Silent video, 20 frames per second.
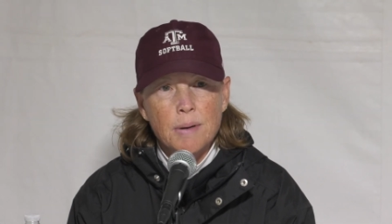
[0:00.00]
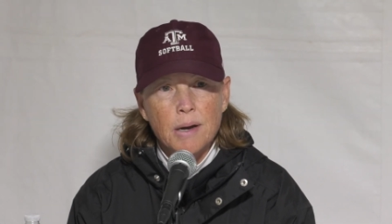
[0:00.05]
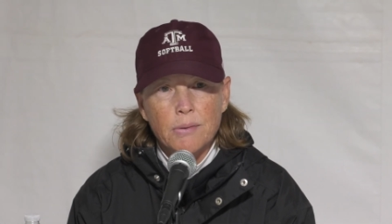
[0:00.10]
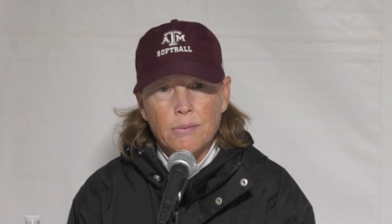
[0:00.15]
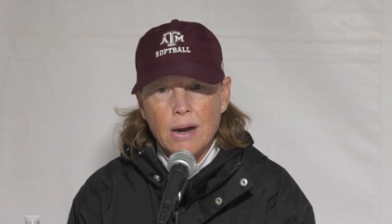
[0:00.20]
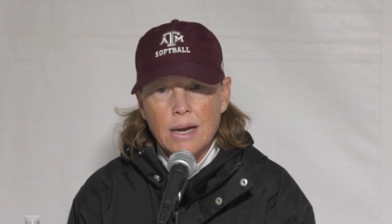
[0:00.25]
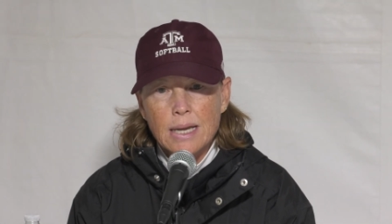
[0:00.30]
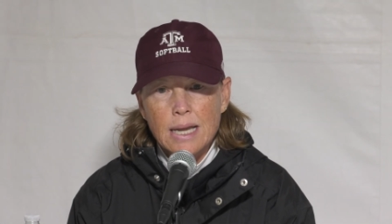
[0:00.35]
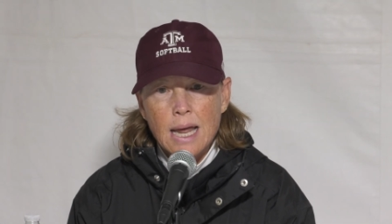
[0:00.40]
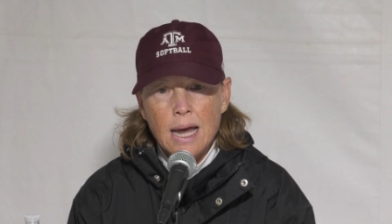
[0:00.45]
But
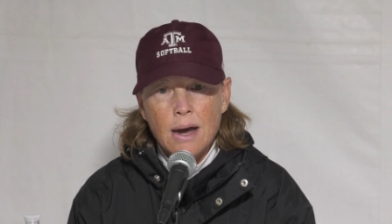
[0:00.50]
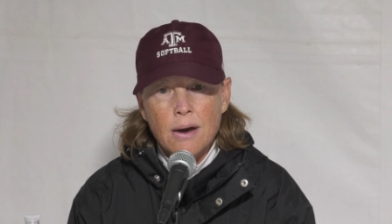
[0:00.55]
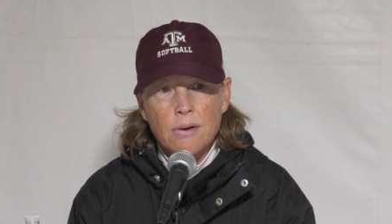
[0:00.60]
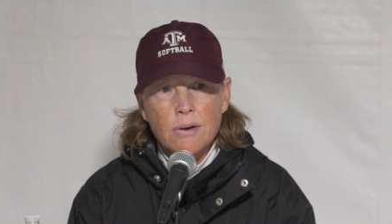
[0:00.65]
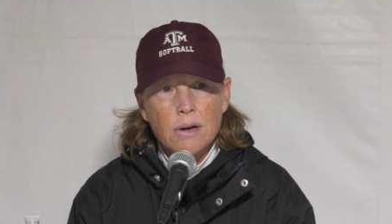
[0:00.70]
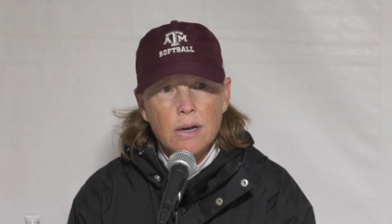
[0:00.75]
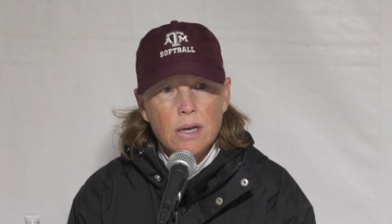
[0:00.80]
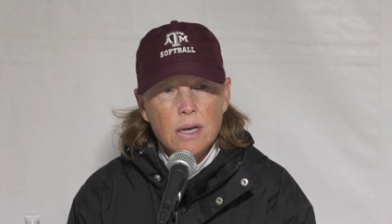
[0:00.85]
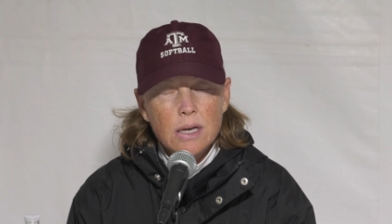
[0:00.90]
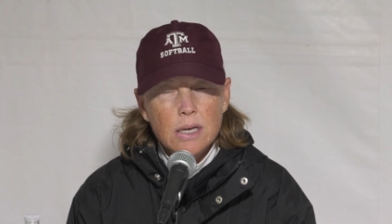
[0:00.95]
right
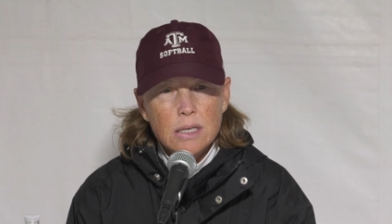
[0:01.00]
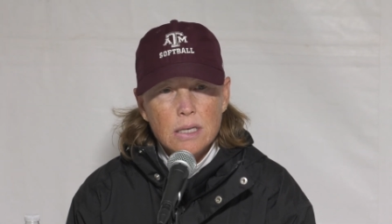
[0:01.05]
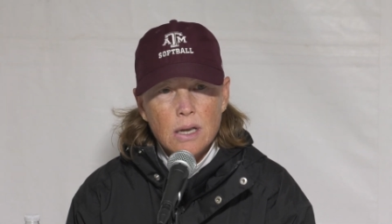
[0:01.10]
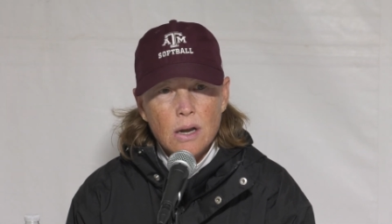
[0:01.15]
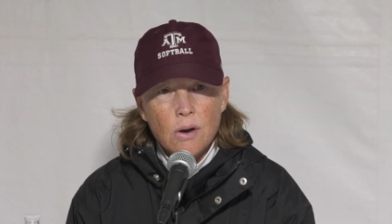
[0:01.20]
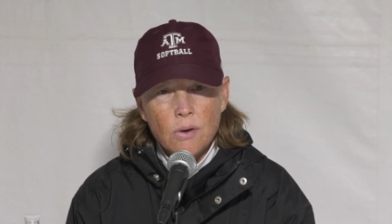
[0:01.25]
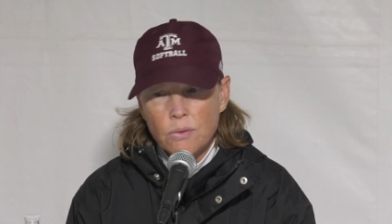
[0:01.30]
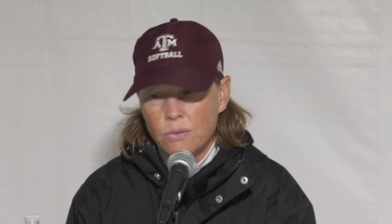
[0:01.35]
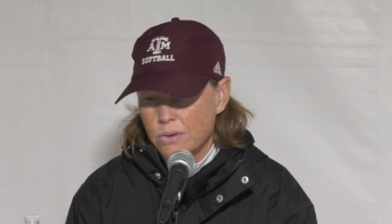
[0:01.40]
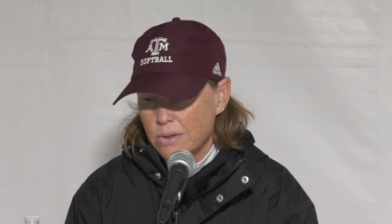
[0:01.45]
now,
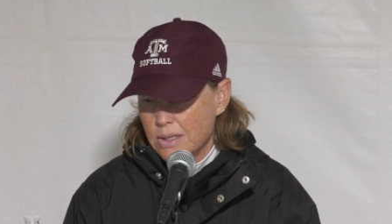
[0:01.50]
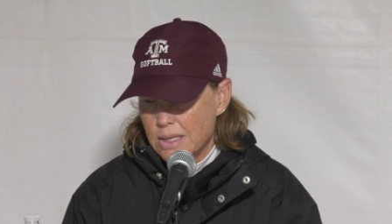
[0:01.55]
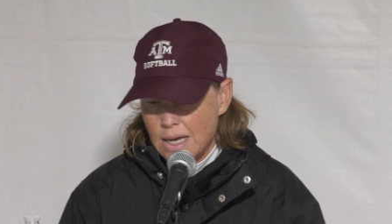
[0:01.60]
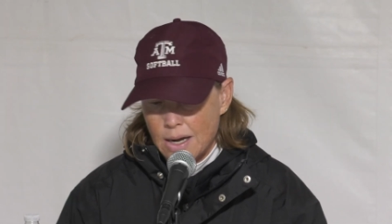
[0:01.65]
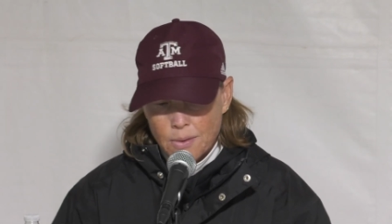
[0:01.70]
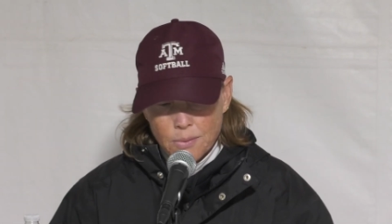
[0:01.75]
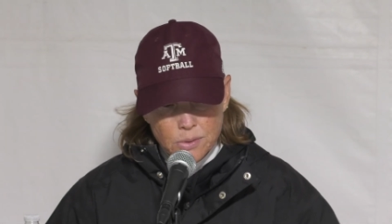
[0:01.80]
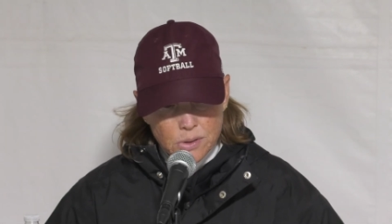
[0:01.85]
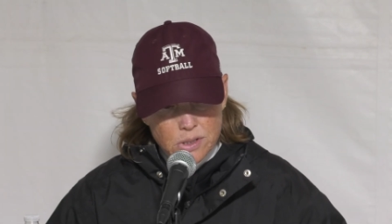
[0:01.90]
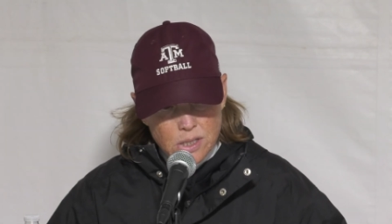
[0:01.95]
you know,
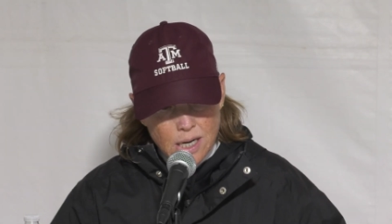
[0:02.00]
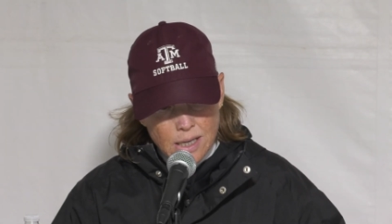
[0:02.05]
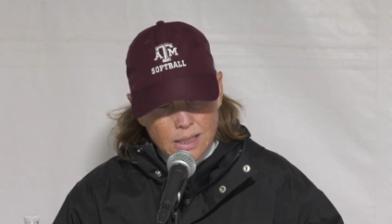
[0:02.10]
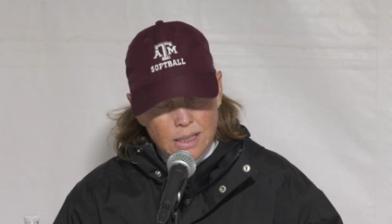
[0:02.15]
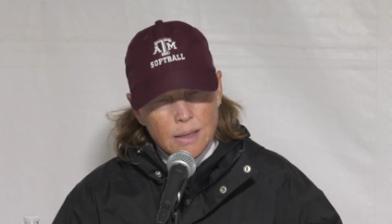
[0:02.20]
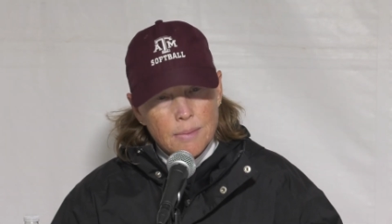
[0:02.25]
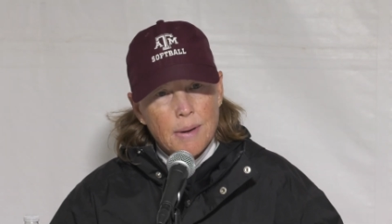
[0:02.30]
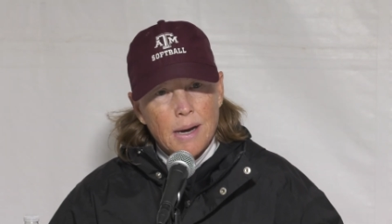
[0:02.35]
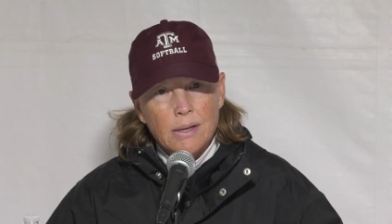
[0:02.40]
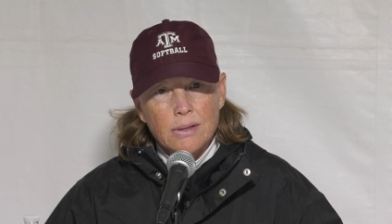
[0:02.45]
yeah, we're
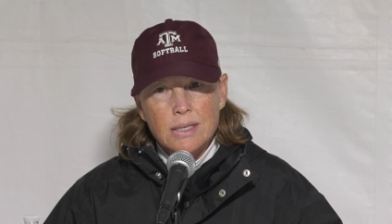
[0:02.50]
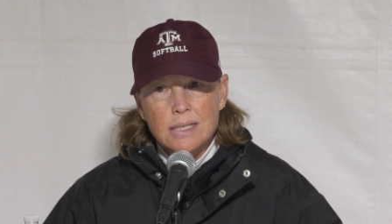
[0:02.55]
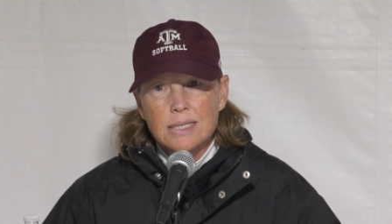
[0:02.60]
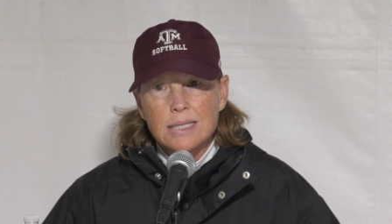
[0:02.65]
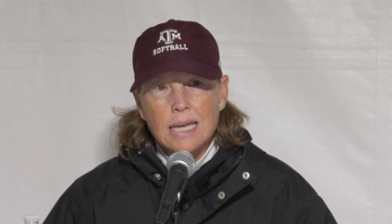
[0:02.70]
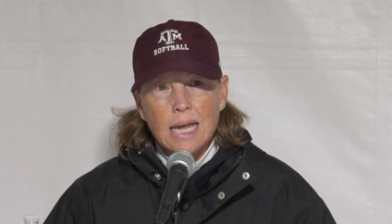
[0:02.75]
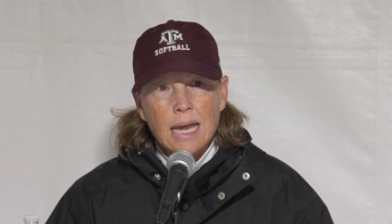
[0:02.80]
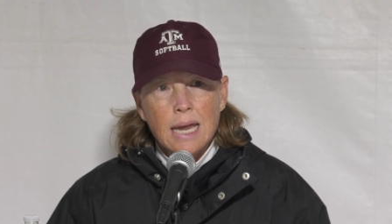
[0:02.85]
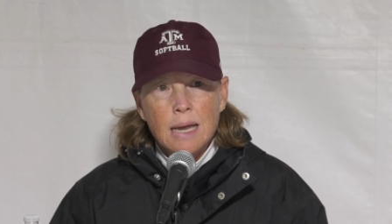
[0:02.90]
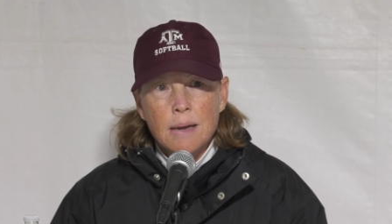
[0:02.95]
talking about
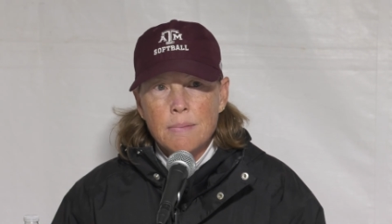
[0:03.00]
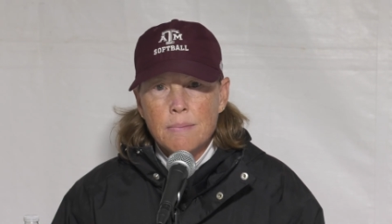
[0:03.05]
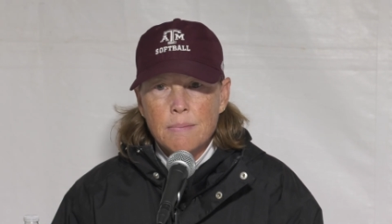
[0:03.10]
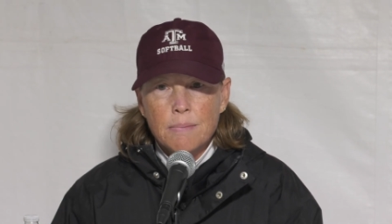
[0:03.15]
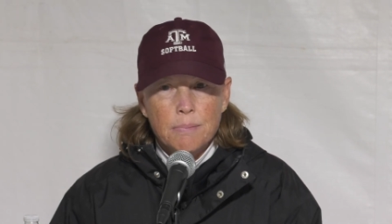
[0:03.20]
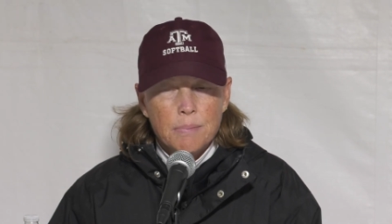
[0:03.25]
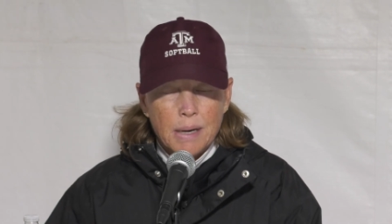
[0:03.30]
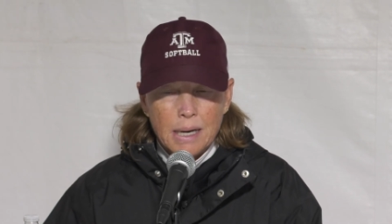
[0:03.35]
this game,